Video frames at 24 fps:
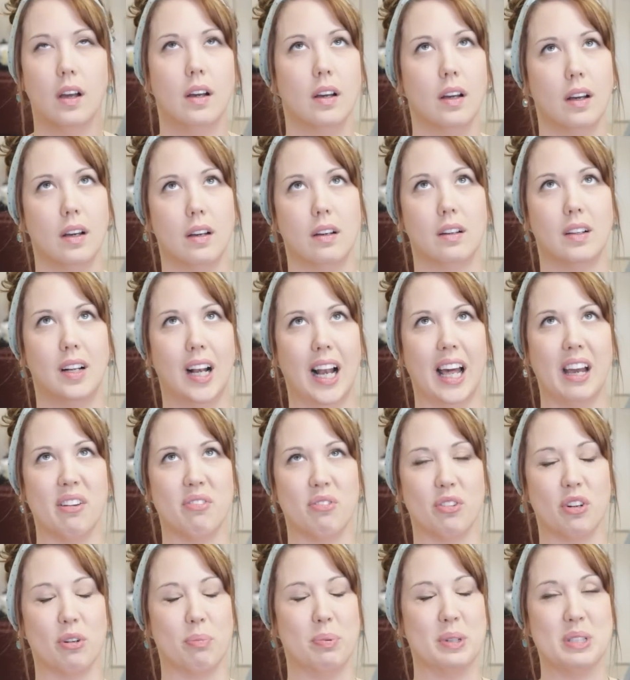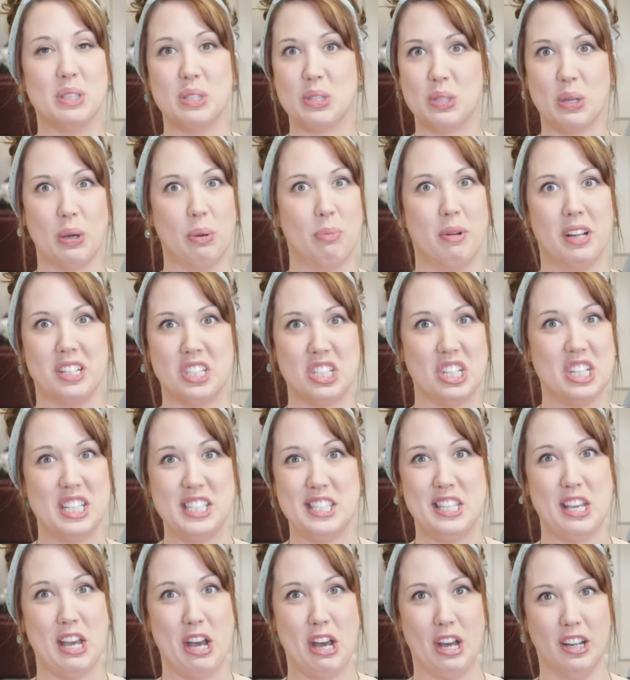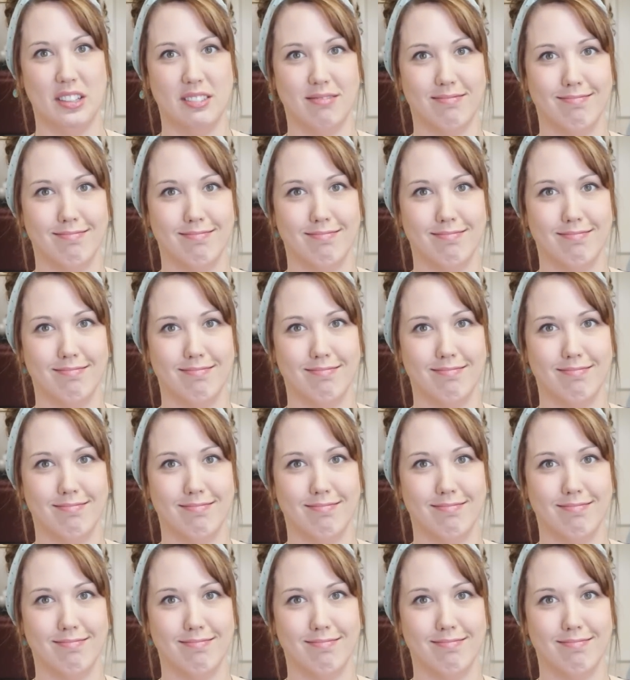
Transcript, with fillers: Oh, life would have been so much easier.